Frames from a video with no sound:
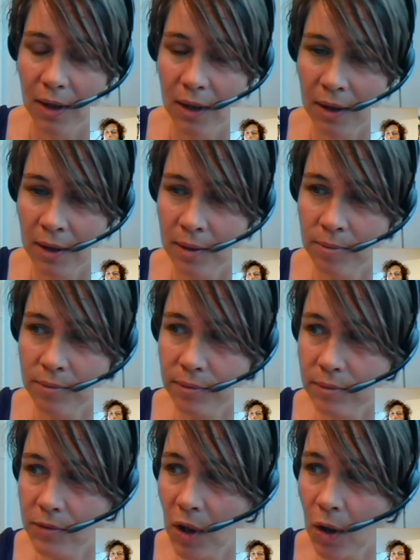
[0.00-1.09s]

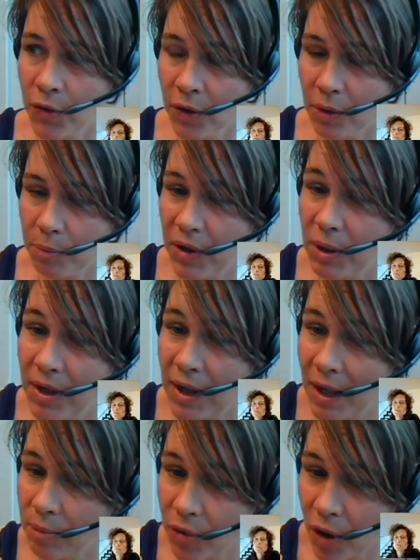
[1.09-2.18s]
other
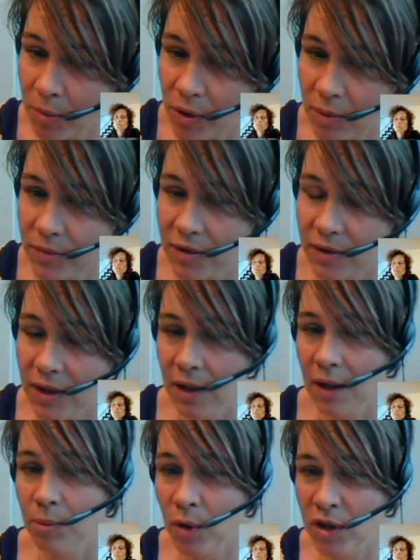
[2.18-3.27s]
PBL problems that
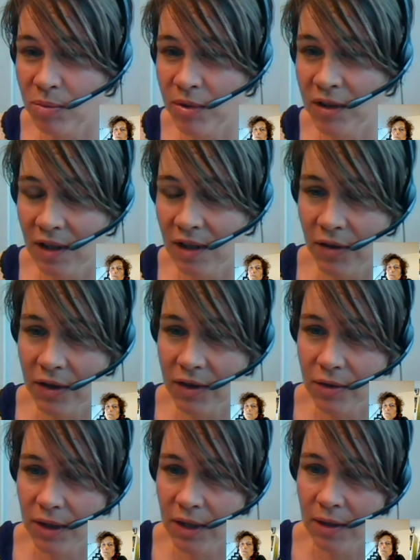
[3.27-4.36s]
are more specific
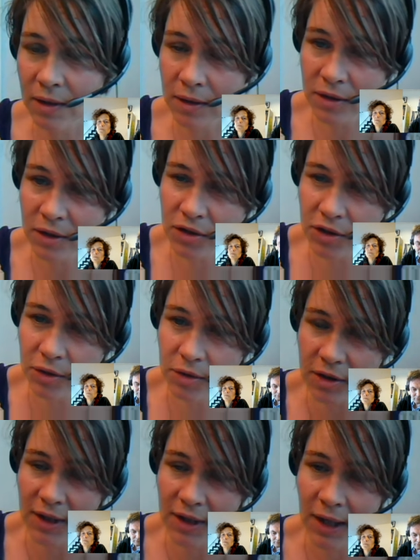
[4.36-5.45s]
to either the
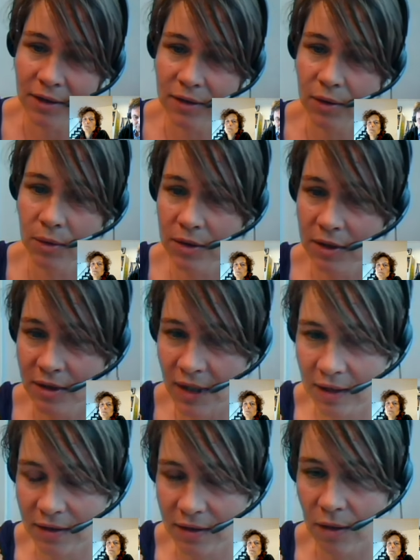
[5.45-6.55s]
tutor task or the
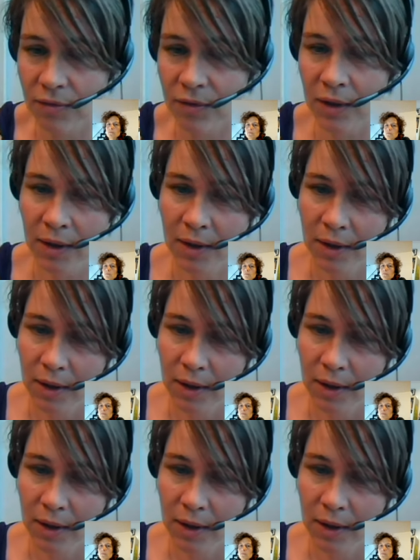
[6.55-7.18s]
task of a